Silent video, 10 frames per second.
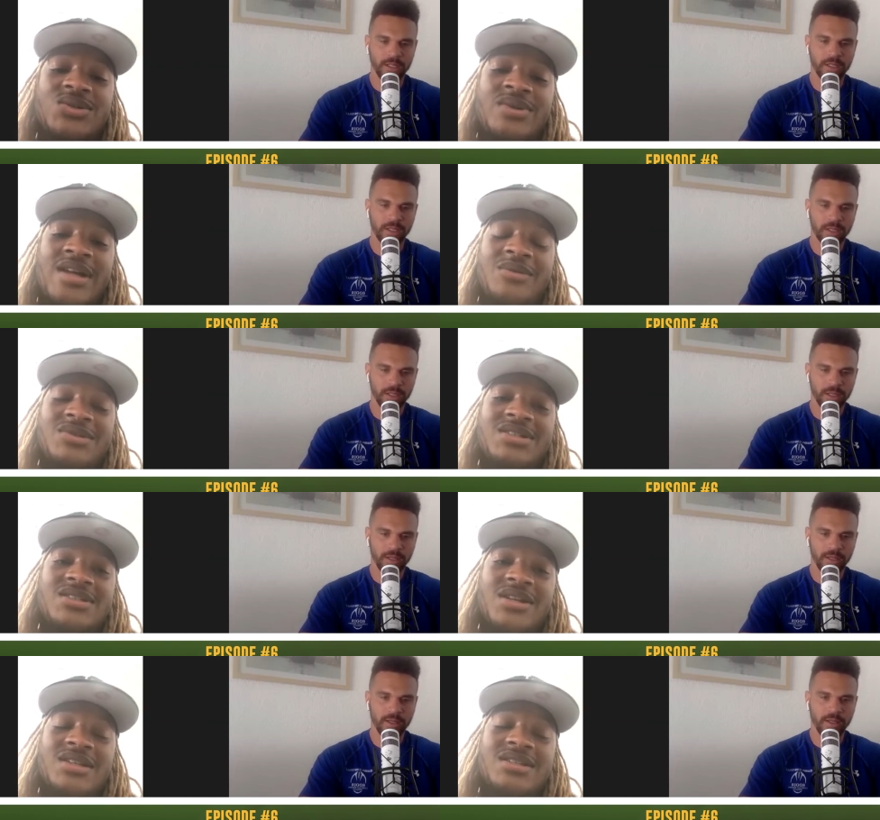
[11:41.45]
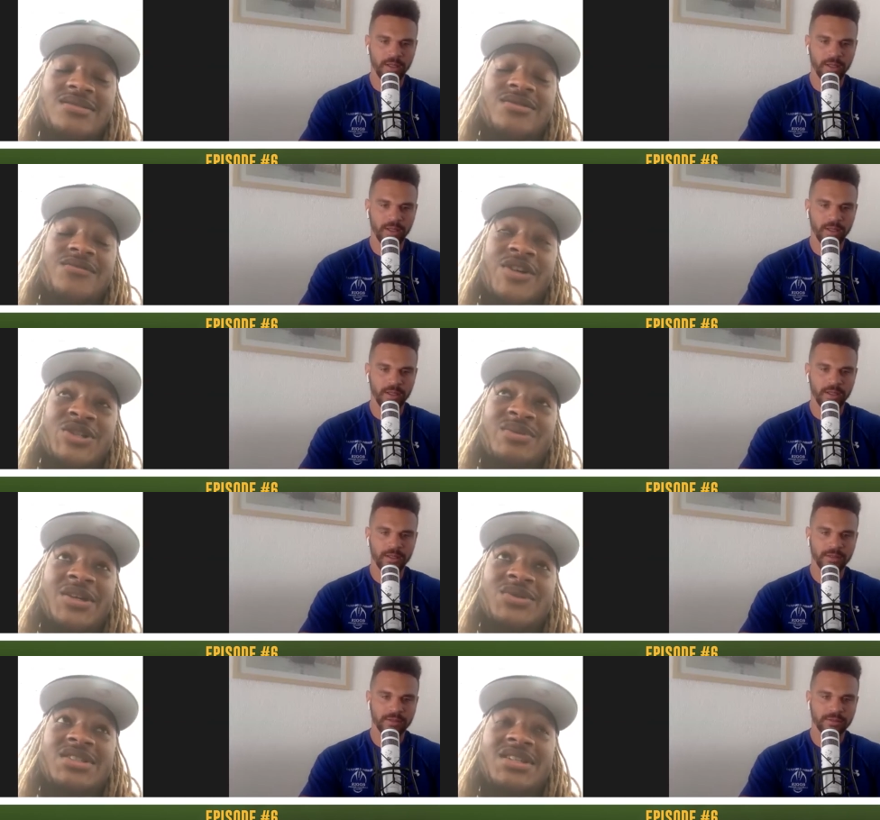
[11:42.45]
Speaker 1: when I was a, a freshman
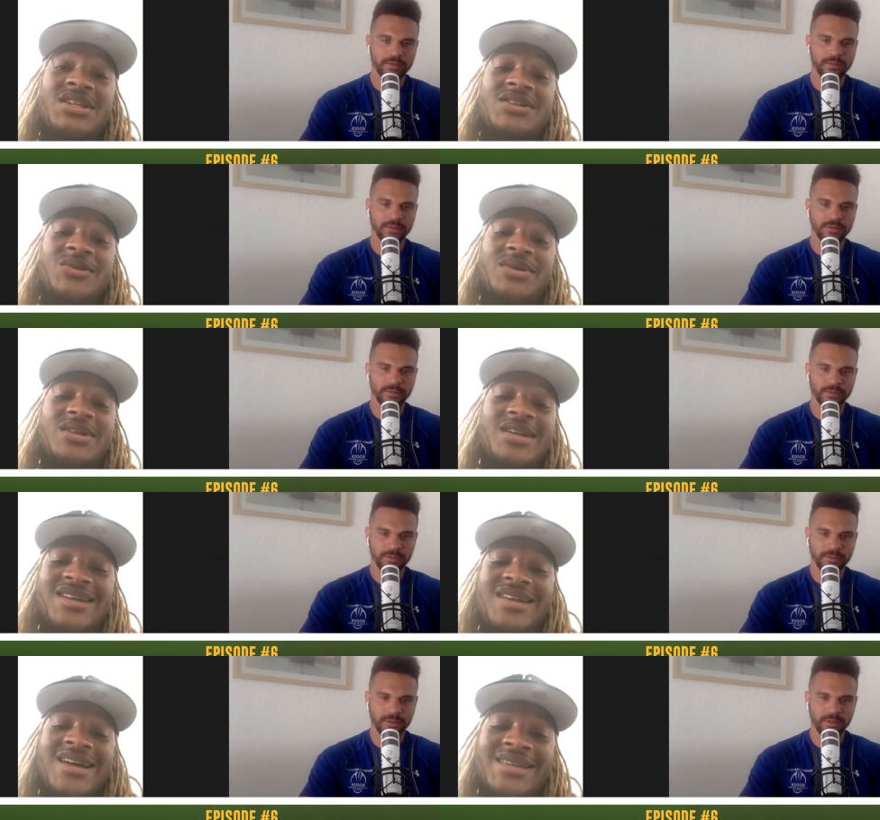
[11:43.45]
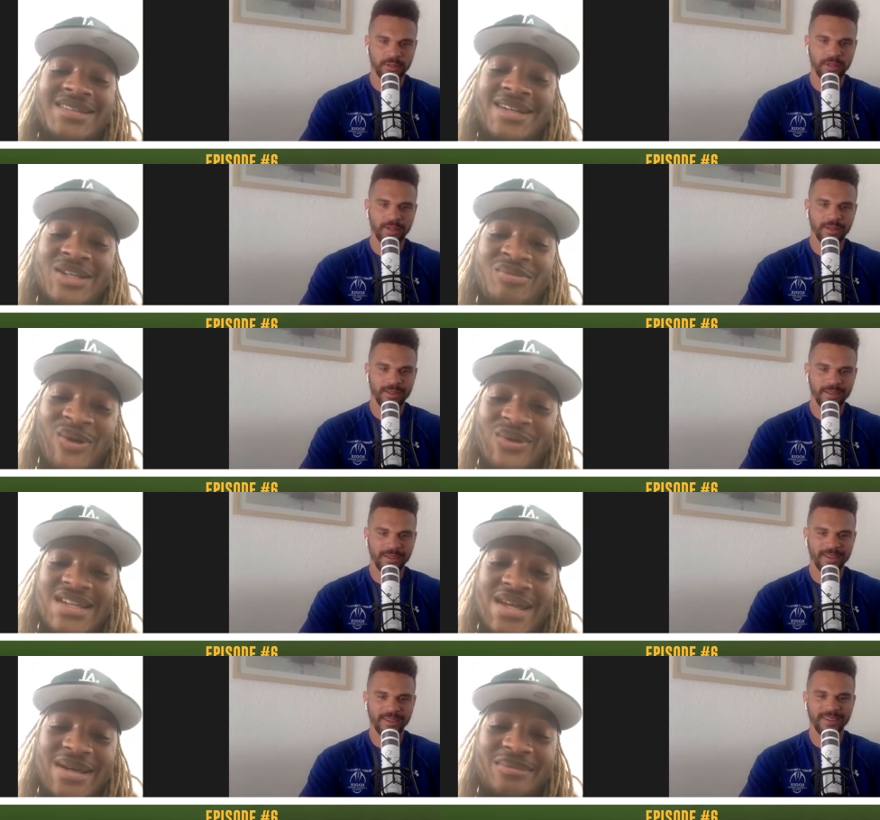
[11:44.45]
and he was a senior, and we had the chance to play on the
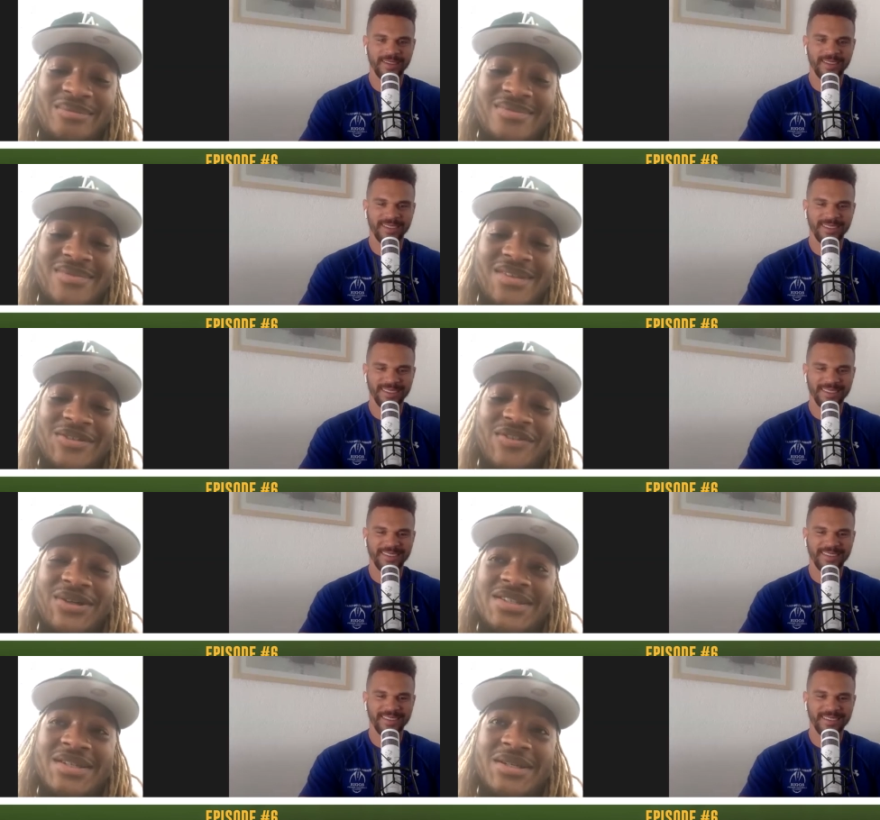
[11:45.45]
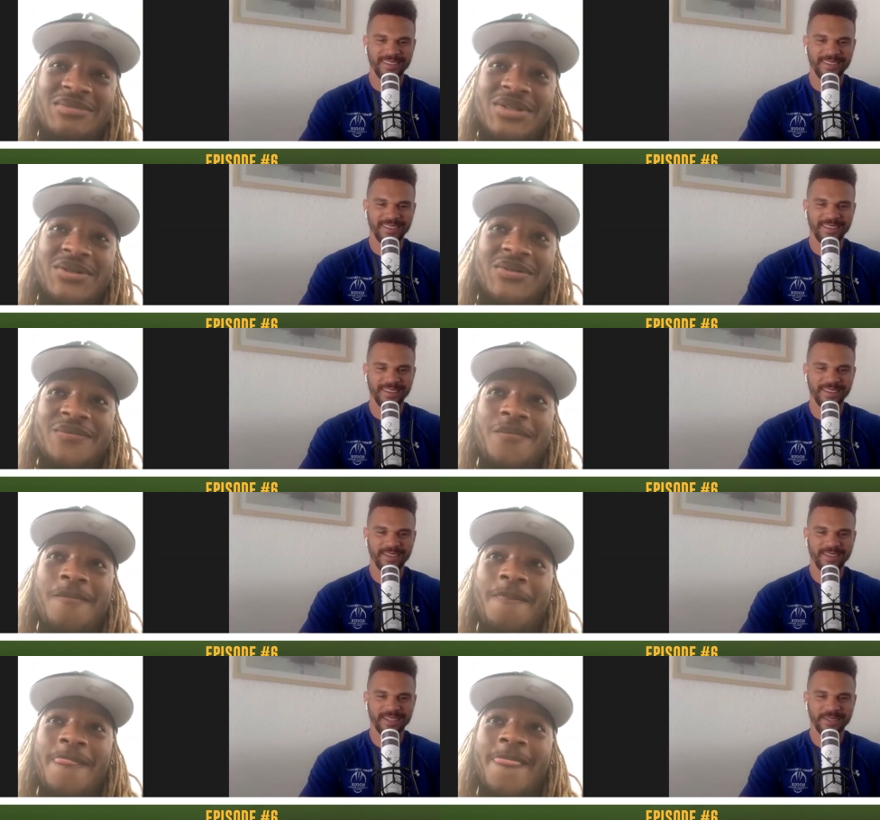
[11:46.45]
same NFL team. So
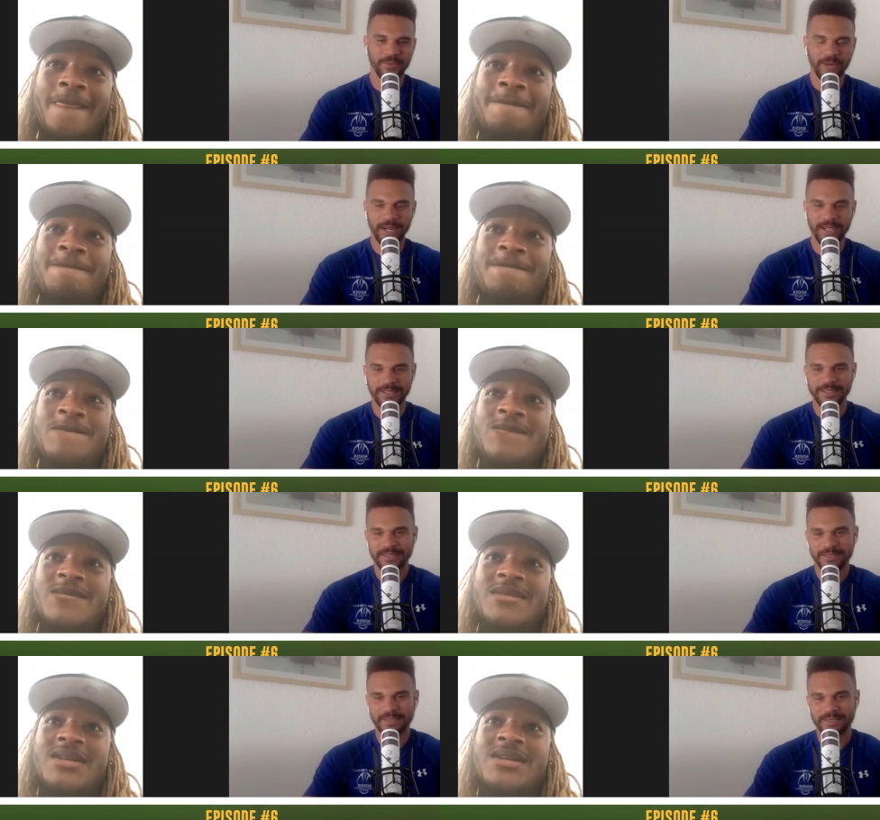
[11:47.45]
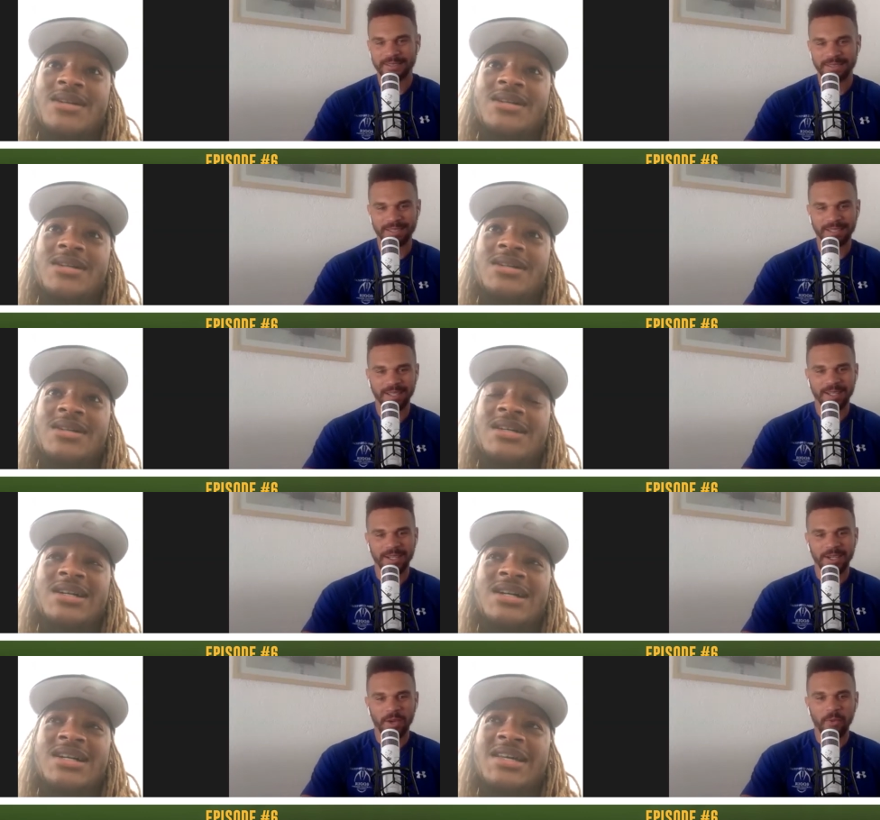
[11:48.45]
Speaker 2: it's wild.
Speaker 1: Uh,
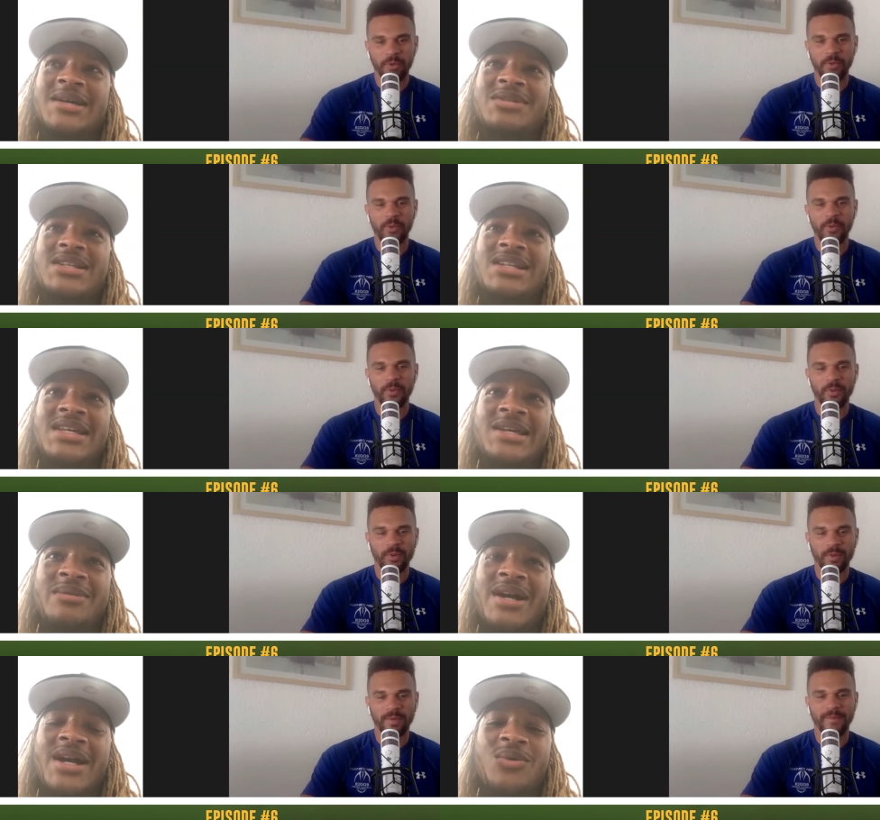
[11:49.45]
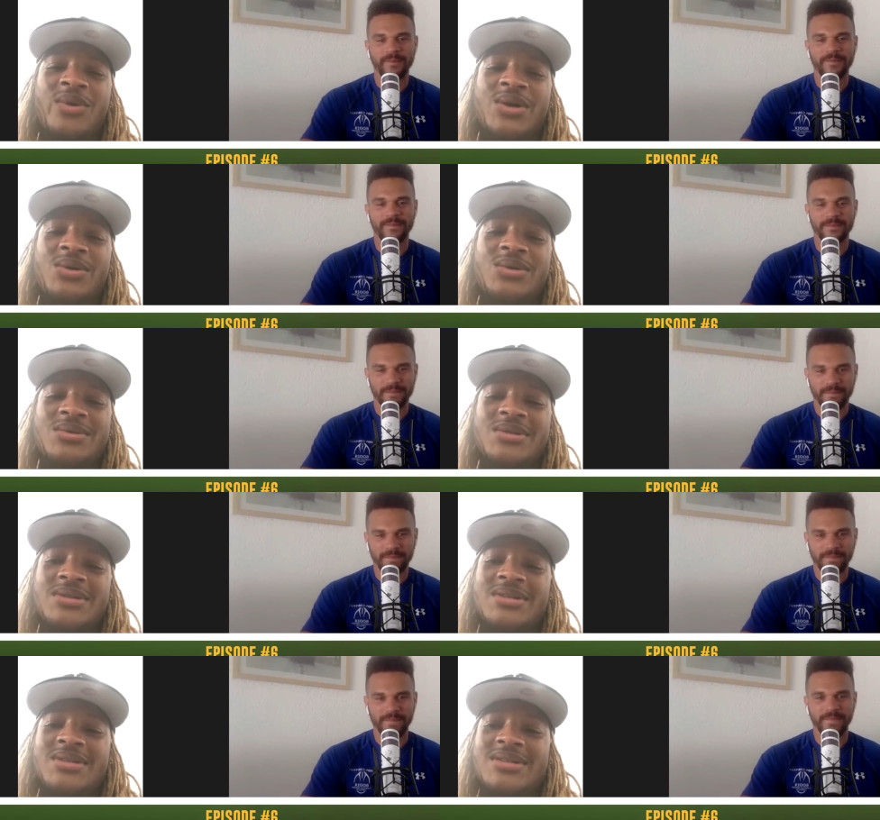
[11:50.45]
yeah, Aqib Talib, Eric Weddle,
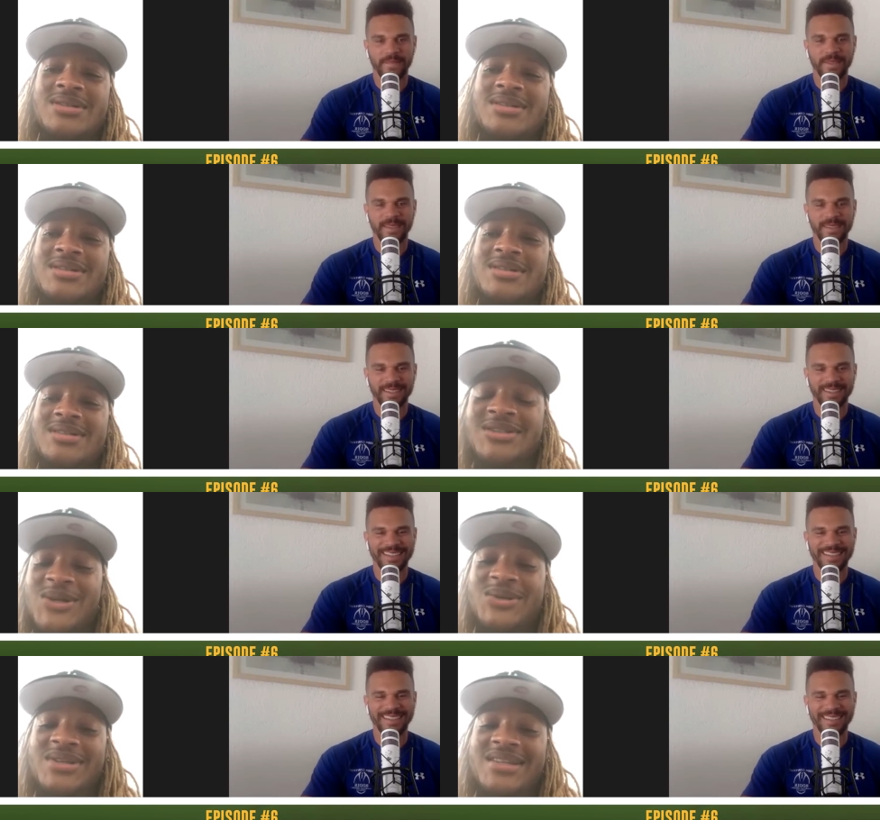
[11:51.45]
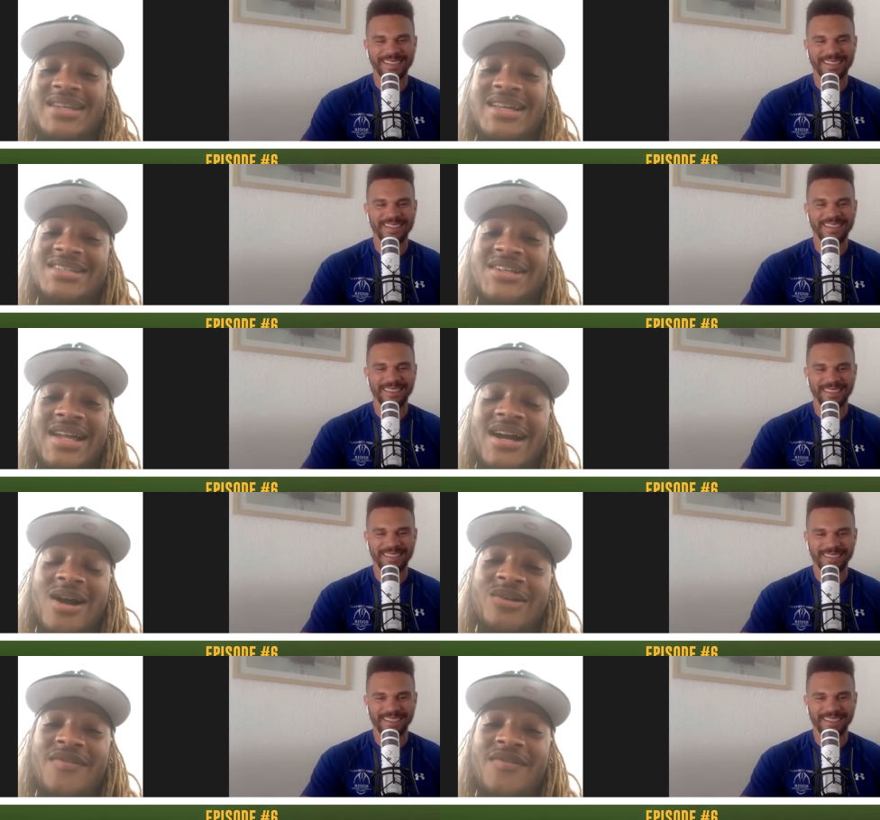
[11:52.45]
you know, legendary like Hall of